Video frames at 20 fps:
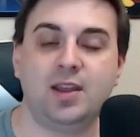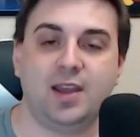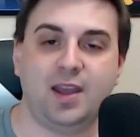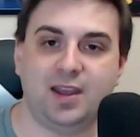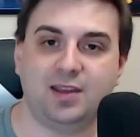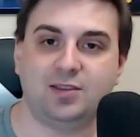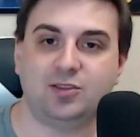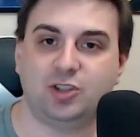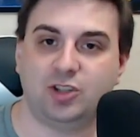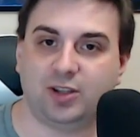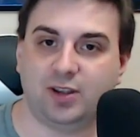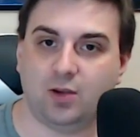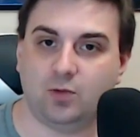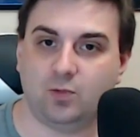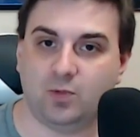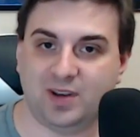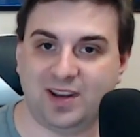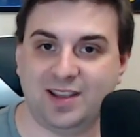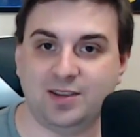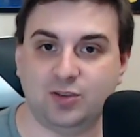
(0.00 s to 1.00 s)
and check out
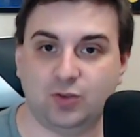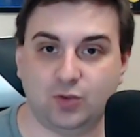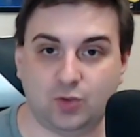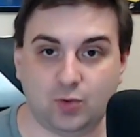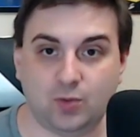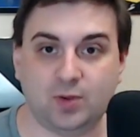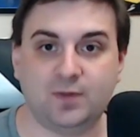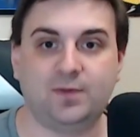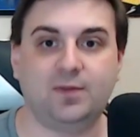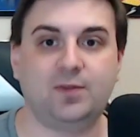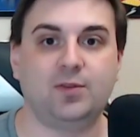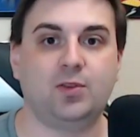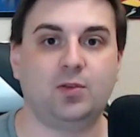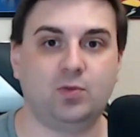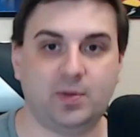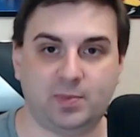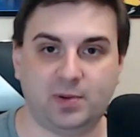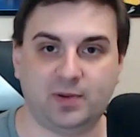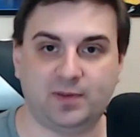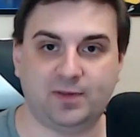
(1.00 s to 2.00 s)
what he's doing for the
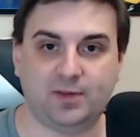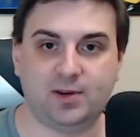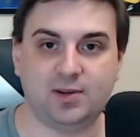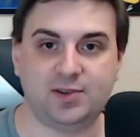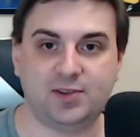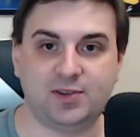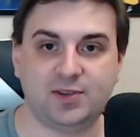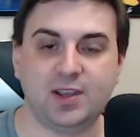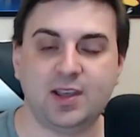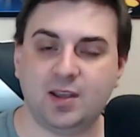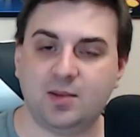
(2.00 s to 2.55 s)
Rippaverse,